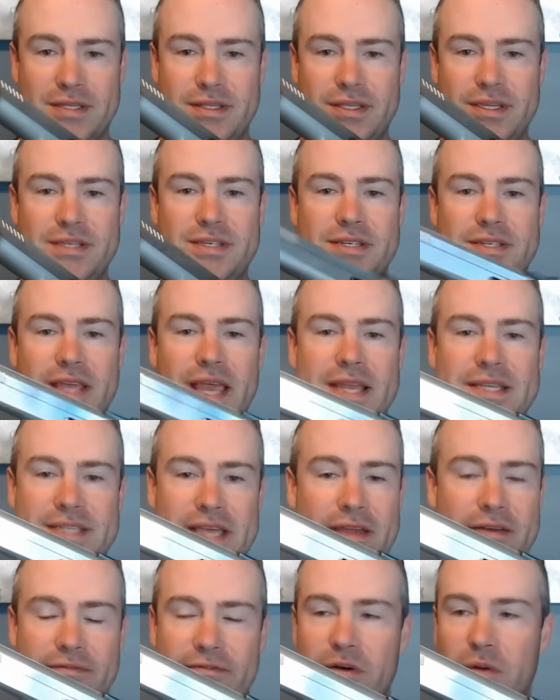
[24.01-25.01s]
This is a
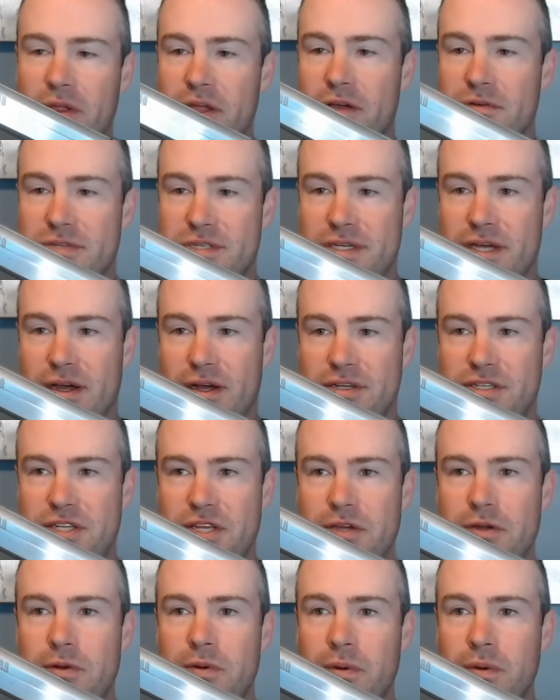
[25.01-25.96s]
Tanfolio Stock 2.